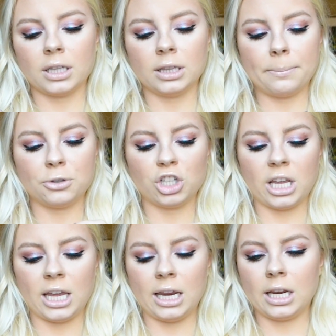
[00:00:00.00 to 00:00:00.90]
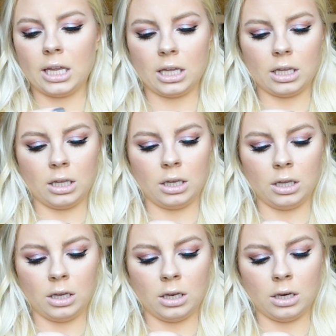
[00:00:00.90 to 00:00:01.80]
lip shade
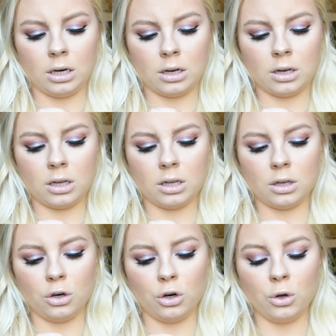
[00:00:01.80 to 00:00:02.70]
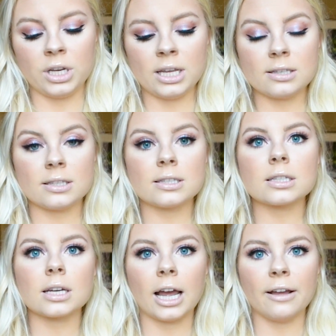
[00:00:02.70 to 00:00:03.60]
in
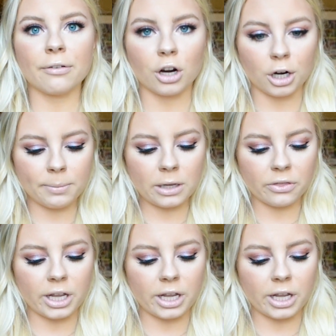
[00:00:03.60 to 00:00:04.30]
Nudist. I've heard about